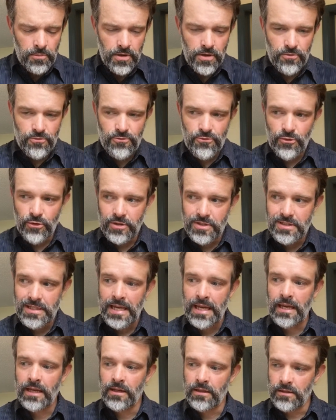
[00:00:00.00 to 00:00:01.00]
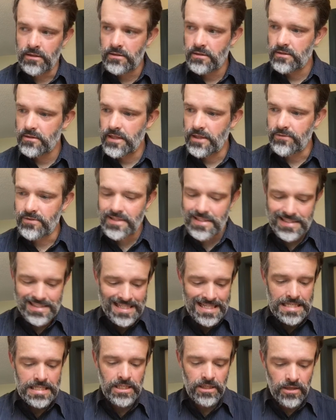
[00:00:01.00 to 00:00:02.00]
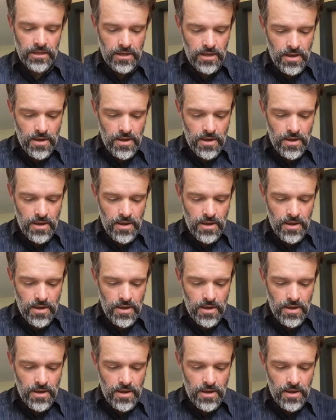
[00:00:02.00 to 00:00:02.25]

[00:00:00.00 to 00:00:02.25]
firsthand, they've seen,